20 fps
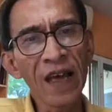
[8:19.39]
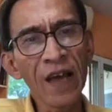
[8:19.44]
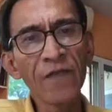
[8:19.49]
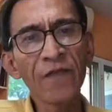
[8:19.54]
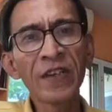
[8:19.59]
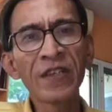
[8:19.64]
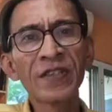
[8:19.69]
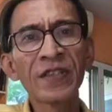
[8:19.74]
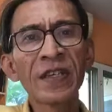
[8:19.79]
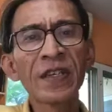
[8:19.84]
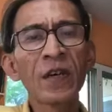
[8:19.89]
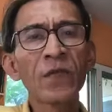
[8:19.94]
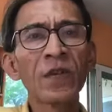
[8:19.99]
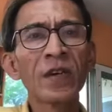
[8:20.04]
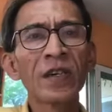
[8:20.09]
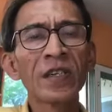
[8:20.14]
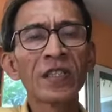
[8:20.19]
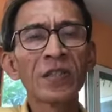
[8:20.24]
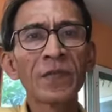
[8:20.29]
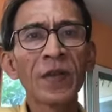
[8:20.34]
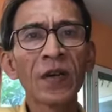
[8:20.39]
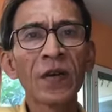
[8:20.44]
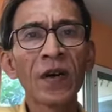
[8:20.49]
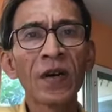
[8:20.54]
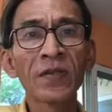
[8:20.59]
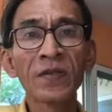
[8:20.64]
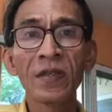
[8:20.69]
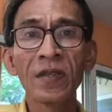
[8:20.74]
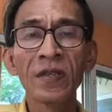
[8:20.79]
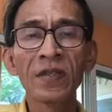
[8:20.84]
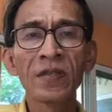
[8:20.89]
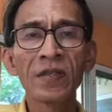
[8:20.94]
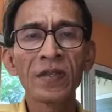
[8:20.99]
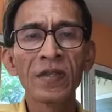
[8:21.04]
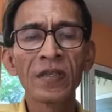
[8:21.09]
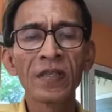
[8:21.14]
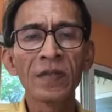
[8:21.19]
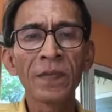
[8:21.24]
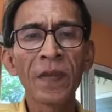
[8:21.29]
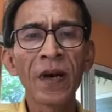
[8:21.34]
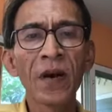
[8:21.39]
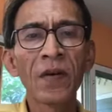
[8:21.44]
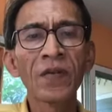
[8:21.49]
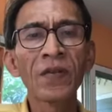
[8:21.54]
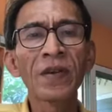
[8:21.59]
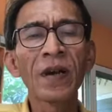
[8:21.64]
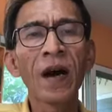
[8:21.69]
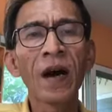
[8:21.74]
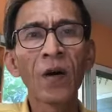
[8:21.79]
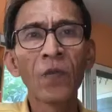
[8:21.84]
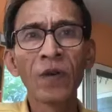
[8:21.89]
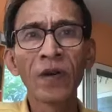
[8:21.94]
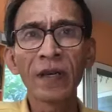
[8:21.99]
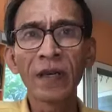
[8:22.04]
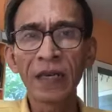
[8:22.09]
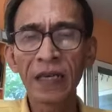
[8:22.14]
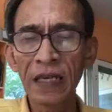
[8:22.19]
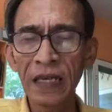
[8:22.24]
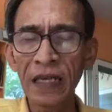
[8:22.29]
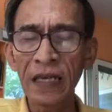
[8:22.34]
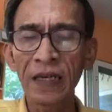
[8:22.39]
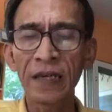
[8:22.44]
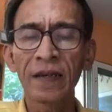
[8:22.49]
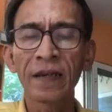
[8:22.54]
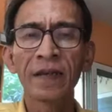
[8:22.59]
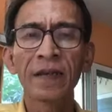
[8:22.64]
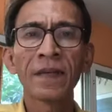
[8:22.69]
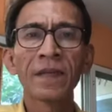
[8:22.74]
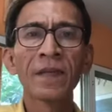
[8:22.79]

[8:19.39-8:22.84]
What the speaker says: every single words because it is about our king,